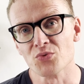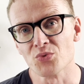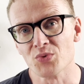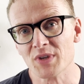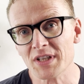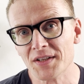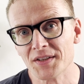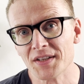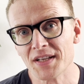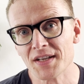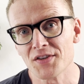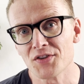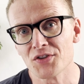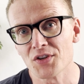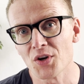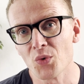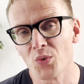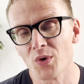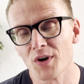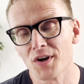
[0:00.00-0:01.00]
realness
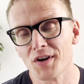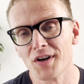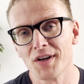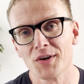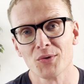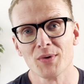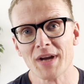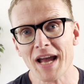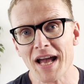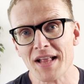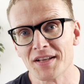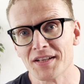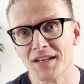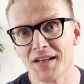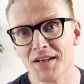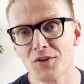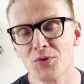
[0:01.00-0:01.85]
a word? Reality?